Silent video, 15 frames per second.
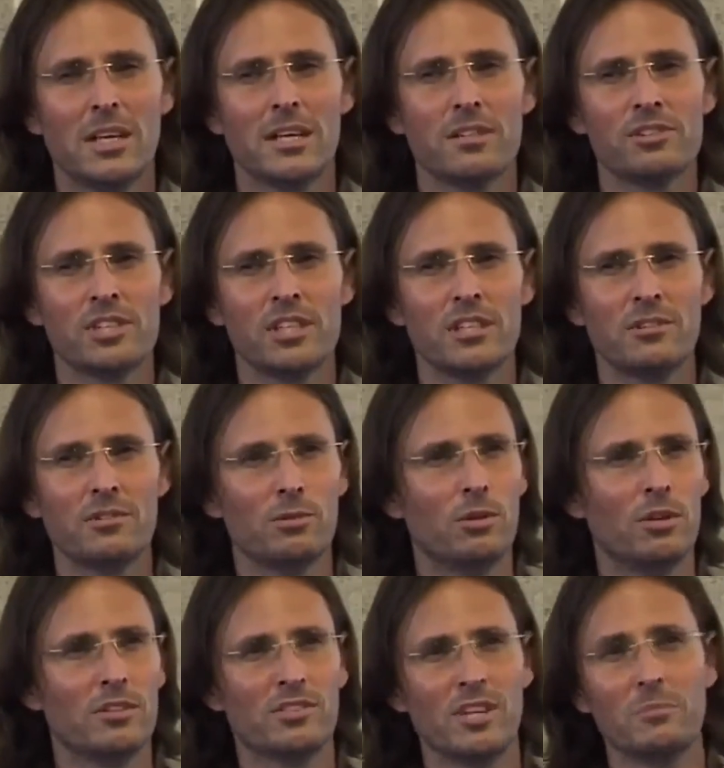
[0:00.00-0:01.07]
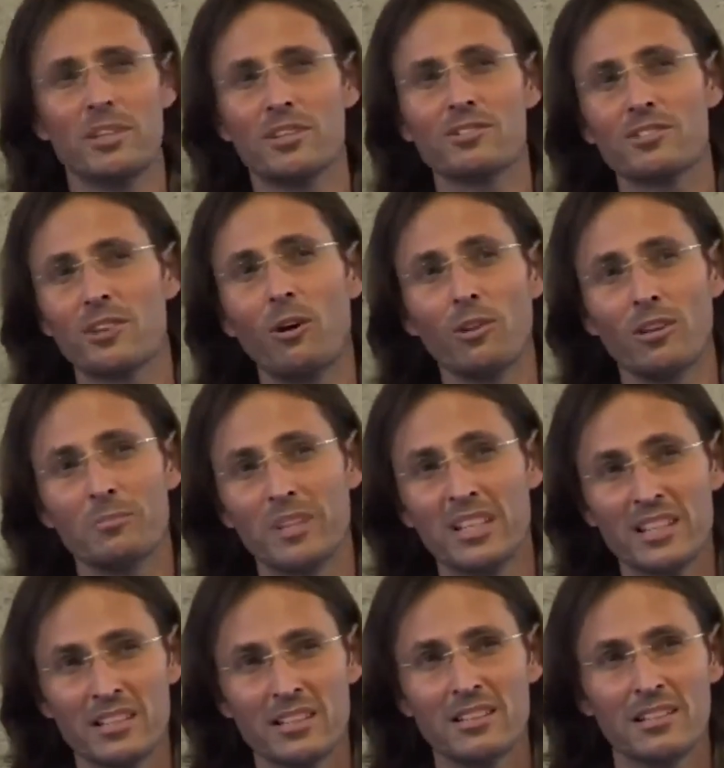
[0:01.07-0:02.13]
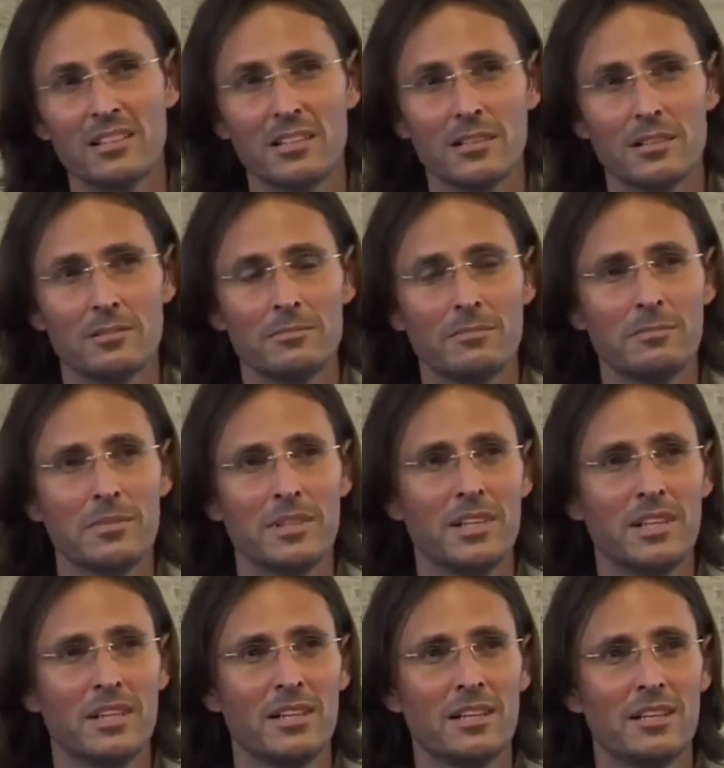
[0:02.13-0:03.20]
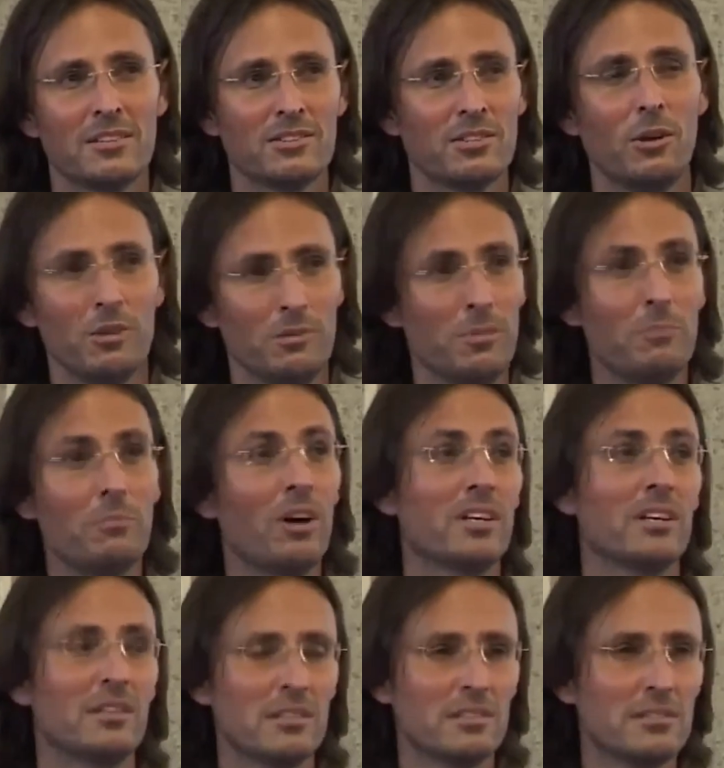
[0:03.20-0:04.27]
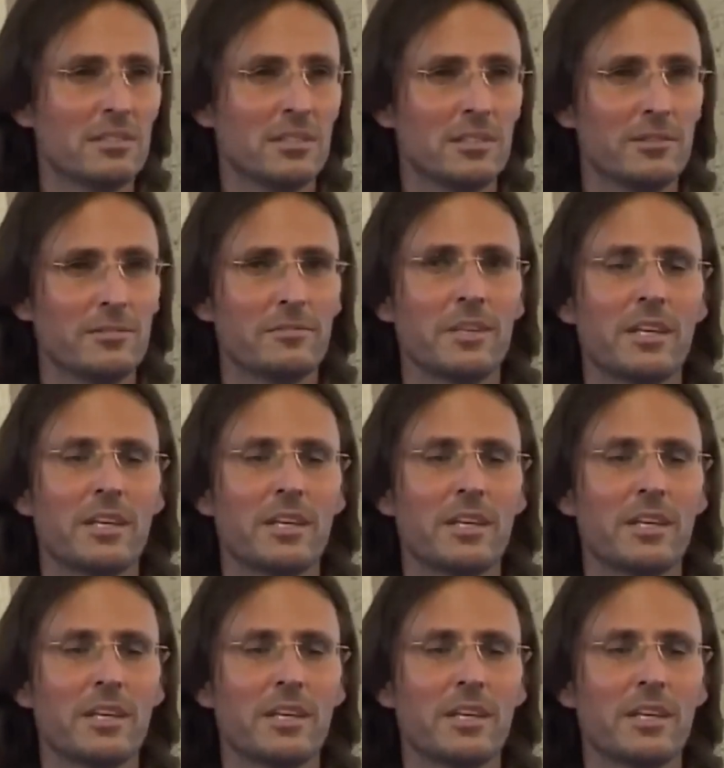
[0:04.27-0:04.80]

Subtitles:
And she thought somebody had stolen me, stolen my body. You know.